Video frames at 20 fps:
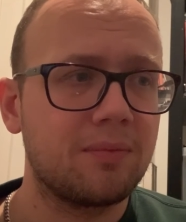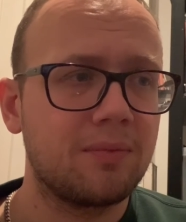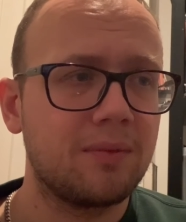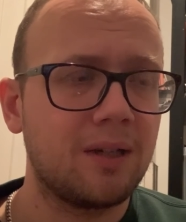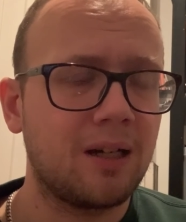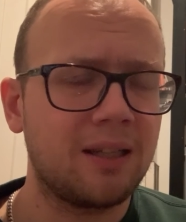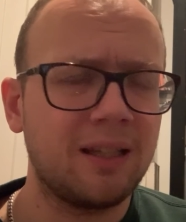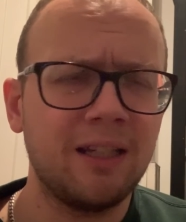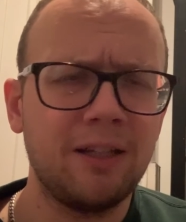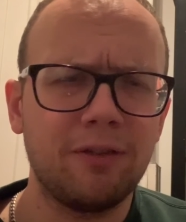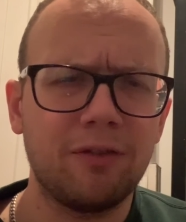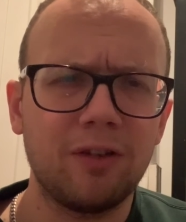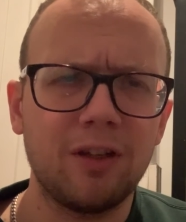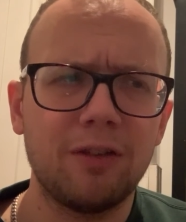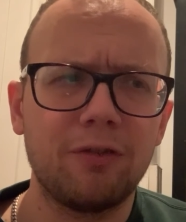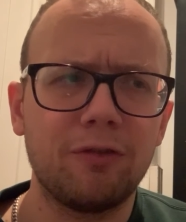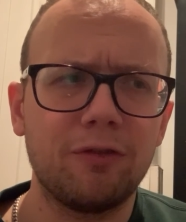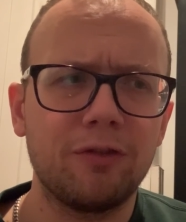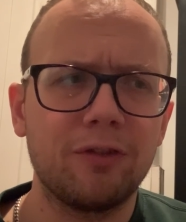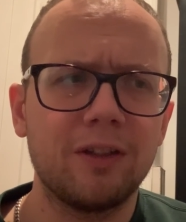I think
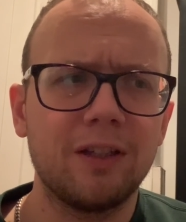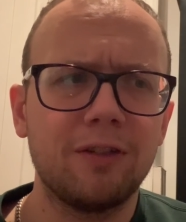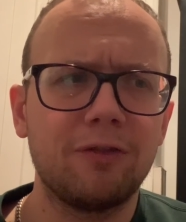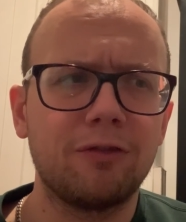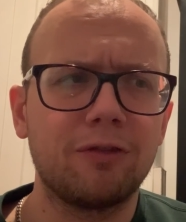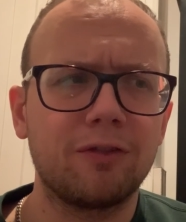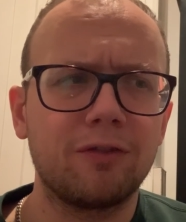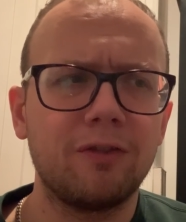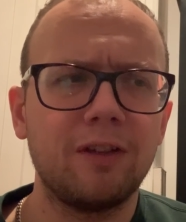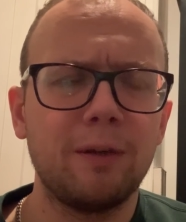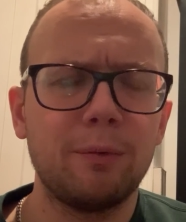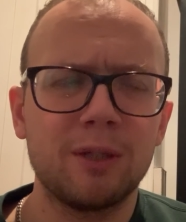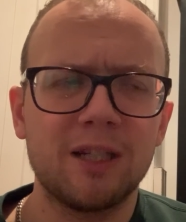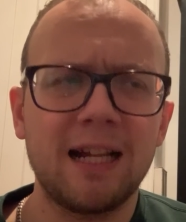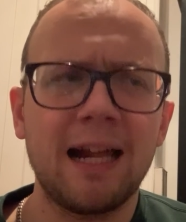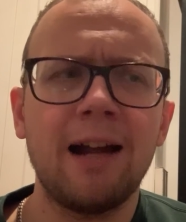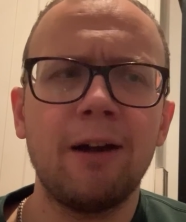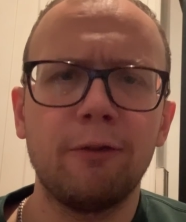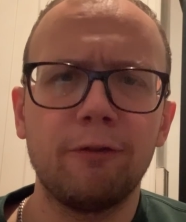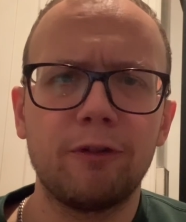if he was an
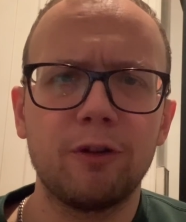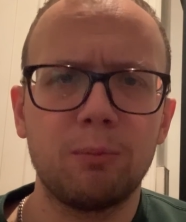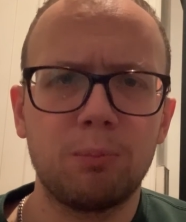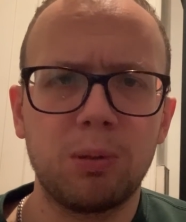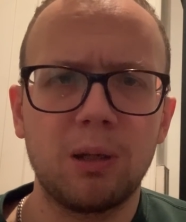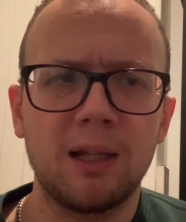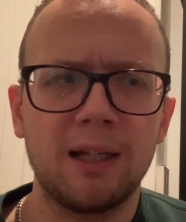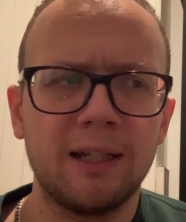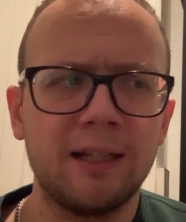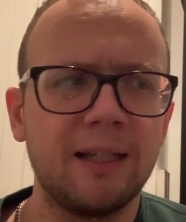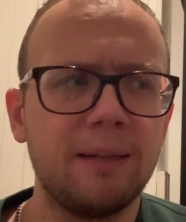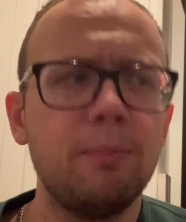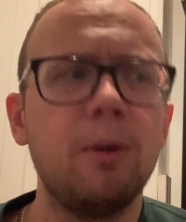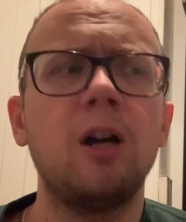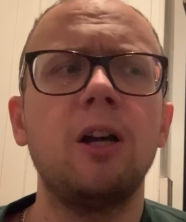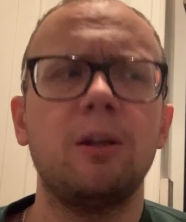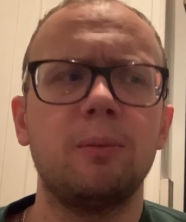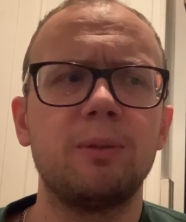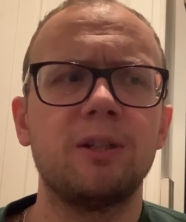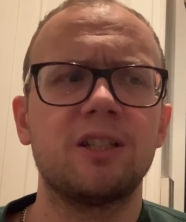outfield player, he
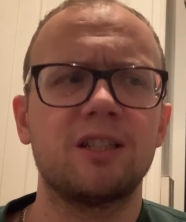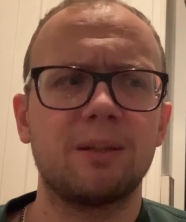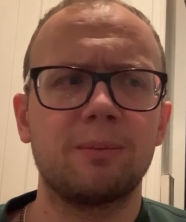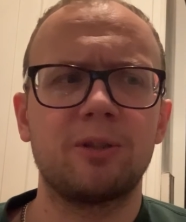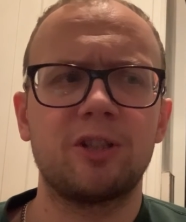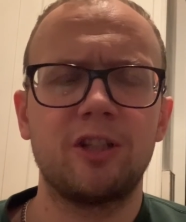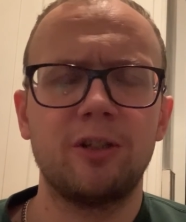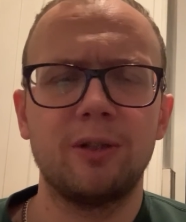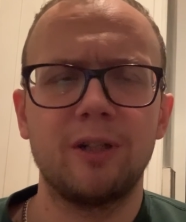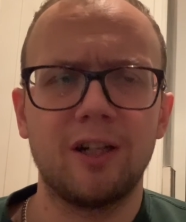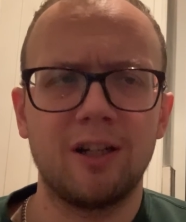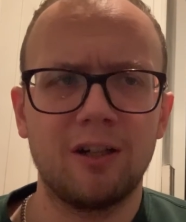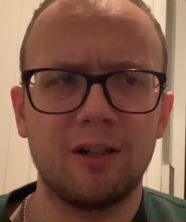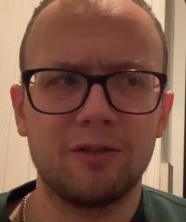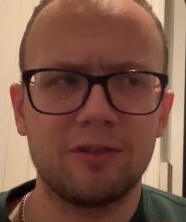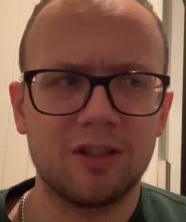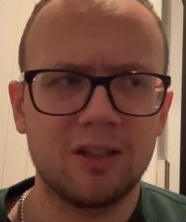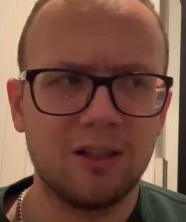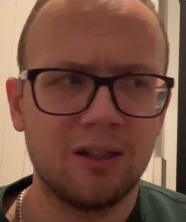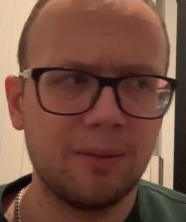might have been substituted at
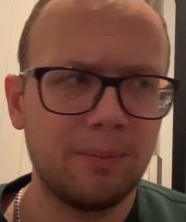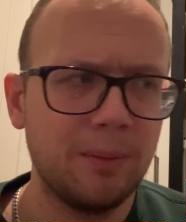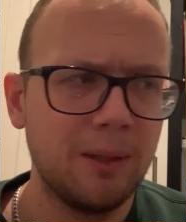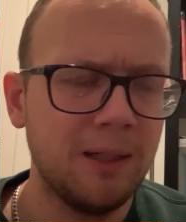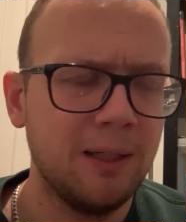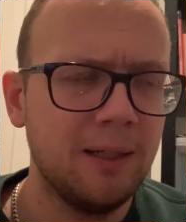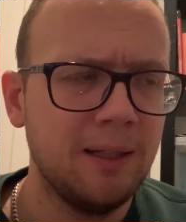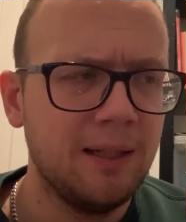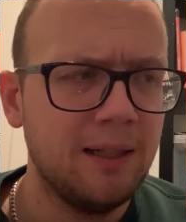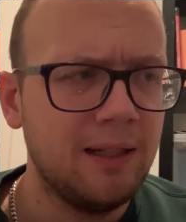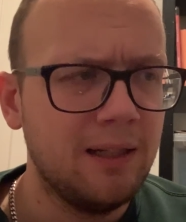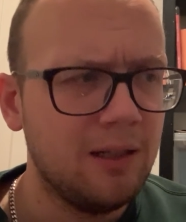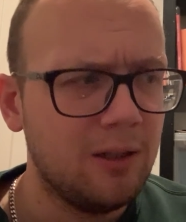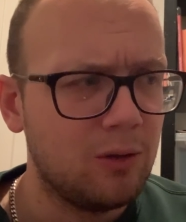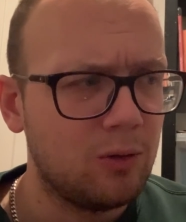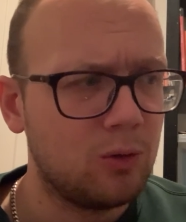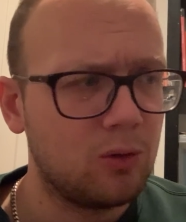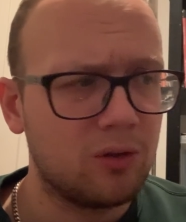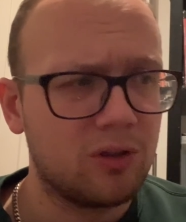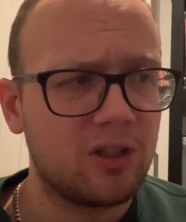half-time,
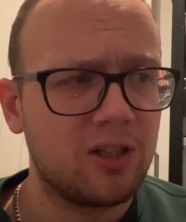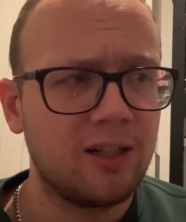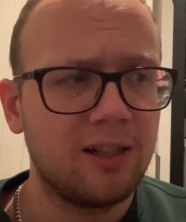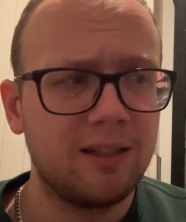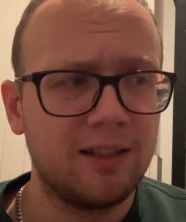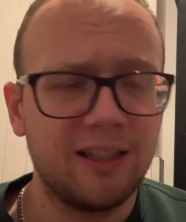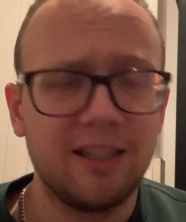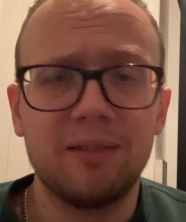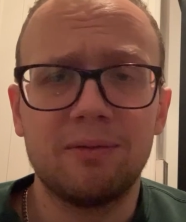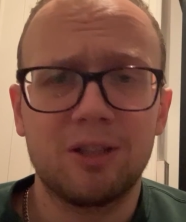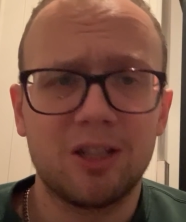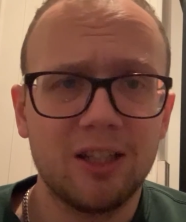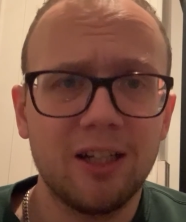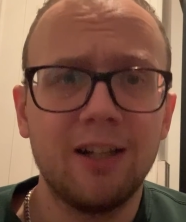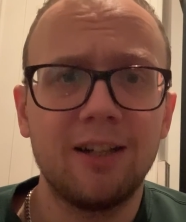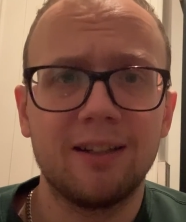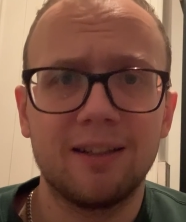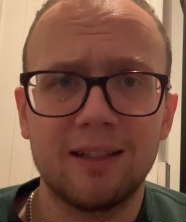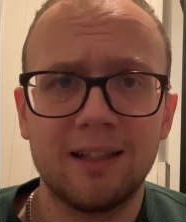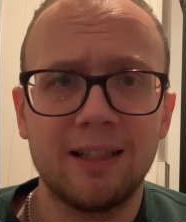or certainly
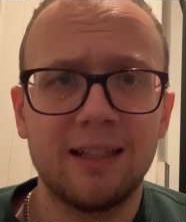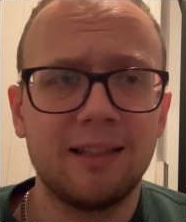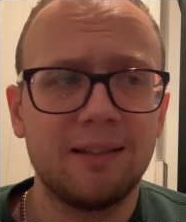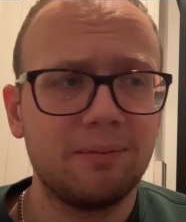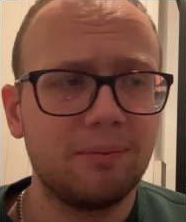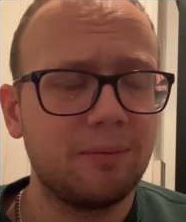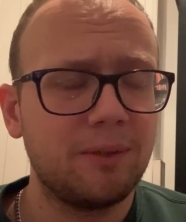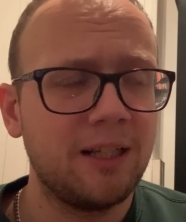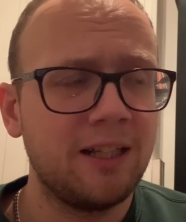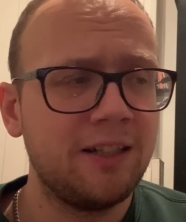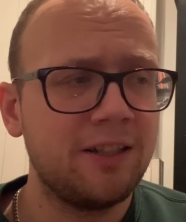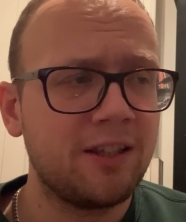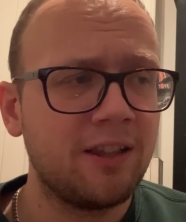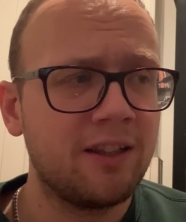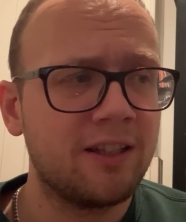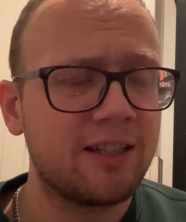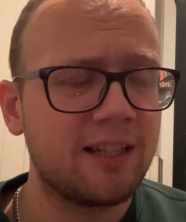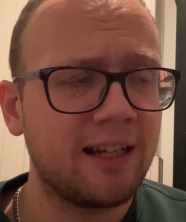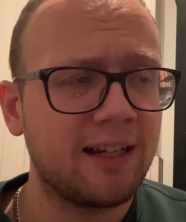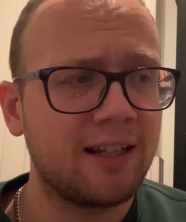in
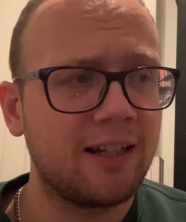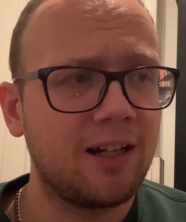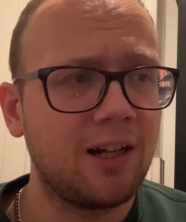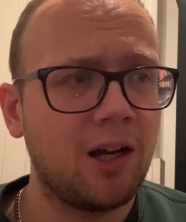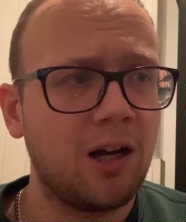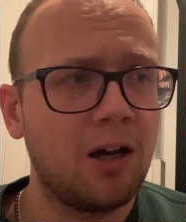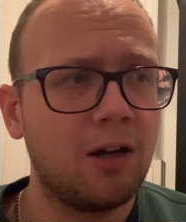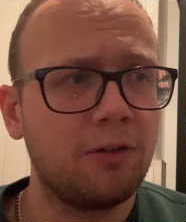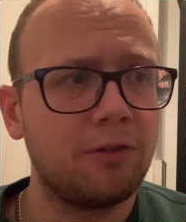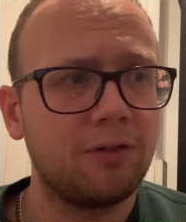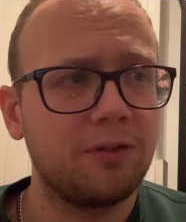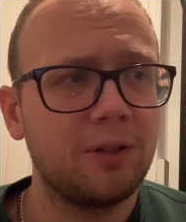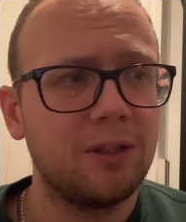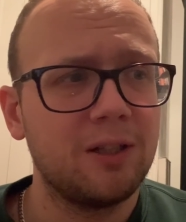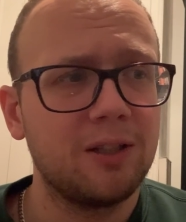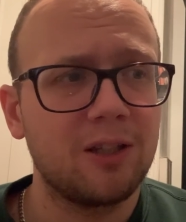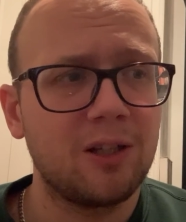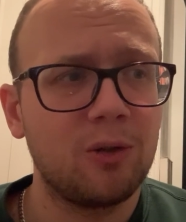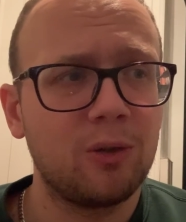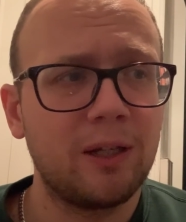the second half.
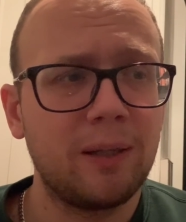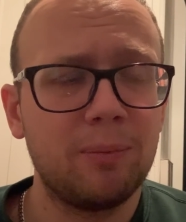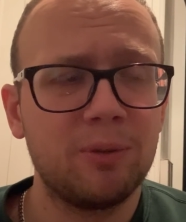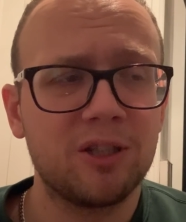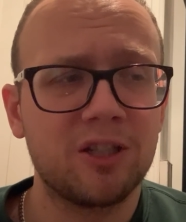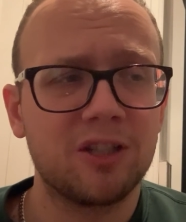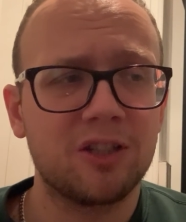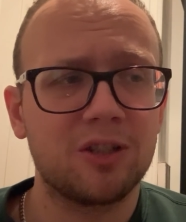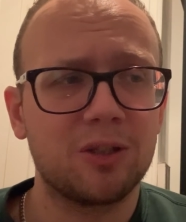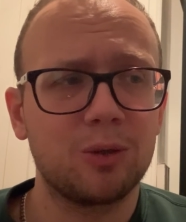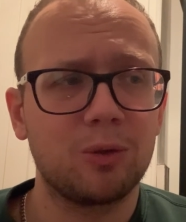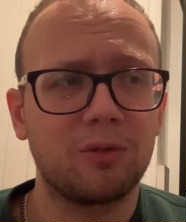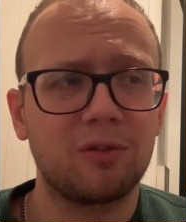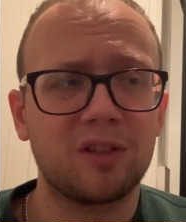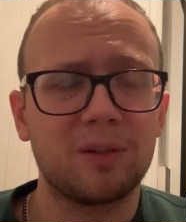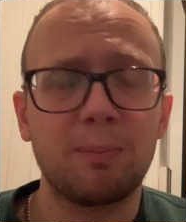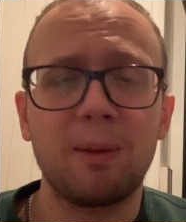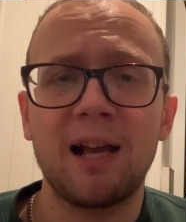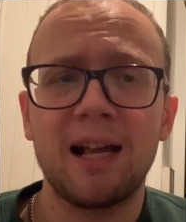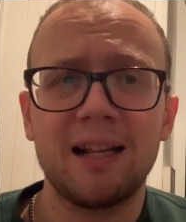Goalkeepers have sort of
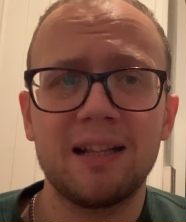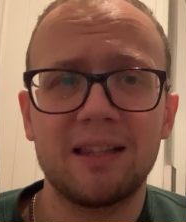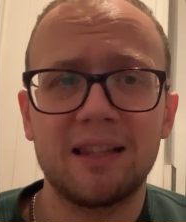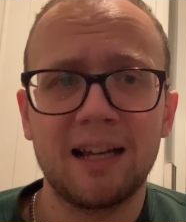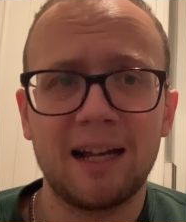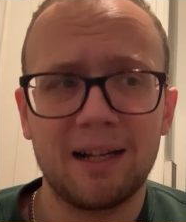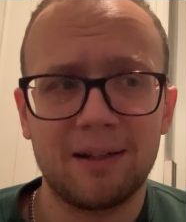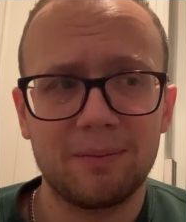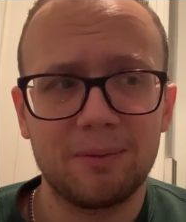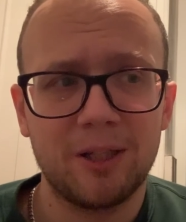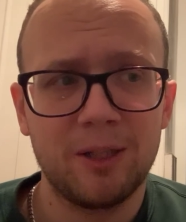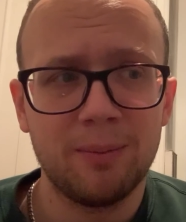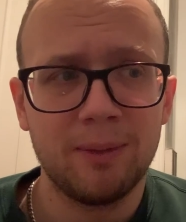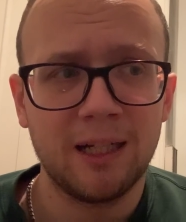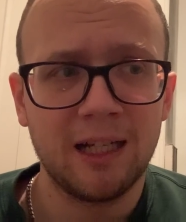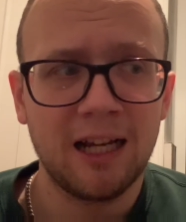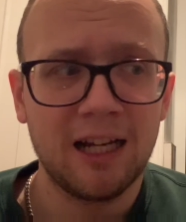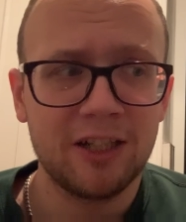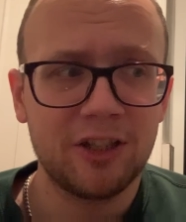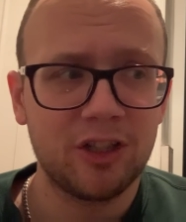spared that
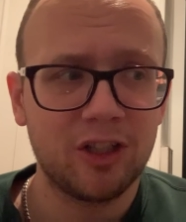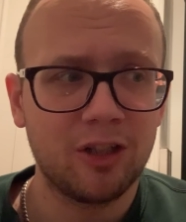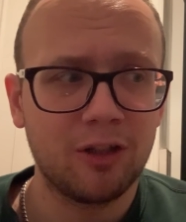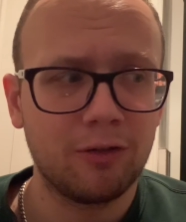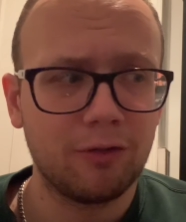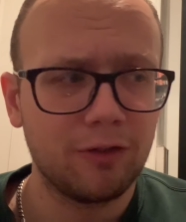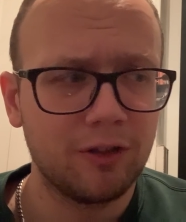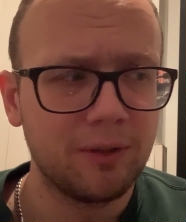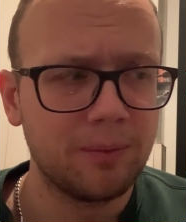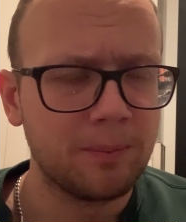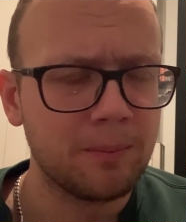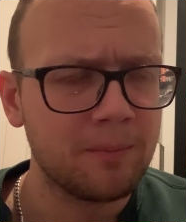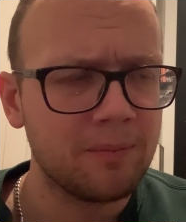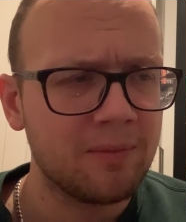humiliation often.